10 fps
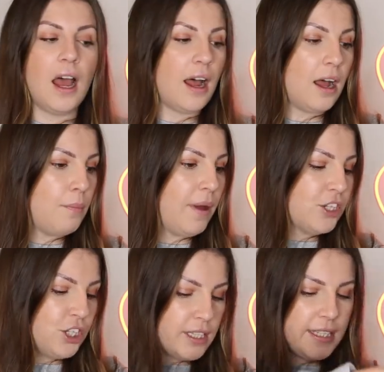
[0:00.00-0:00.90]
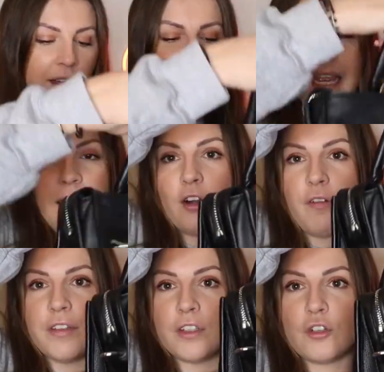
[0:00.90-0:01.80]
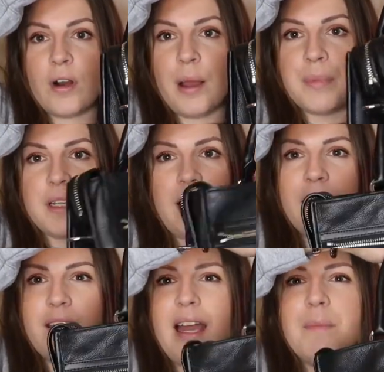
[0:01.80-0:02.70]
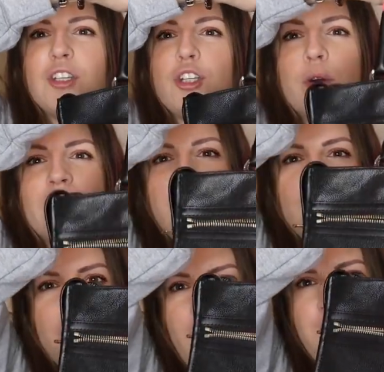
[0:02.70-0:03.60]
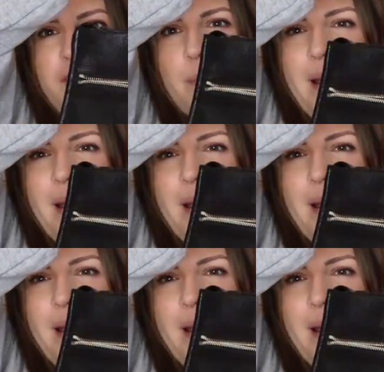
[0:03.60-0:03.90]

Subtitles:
As you can see, I've taken off the straps. I'm enjoying the shape of the